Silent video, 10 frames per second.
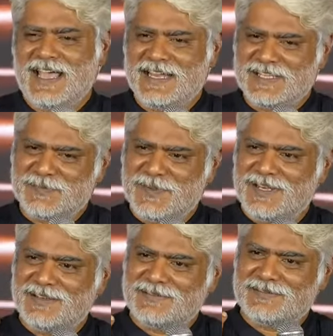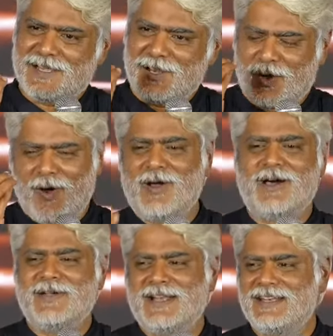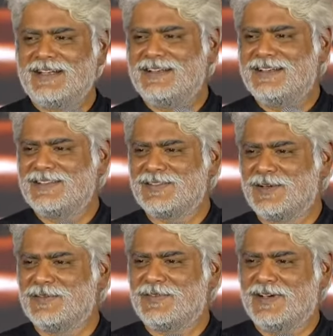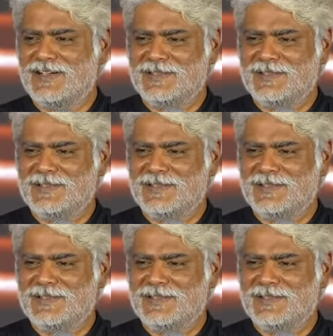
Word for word: and it's been a long awaited sort of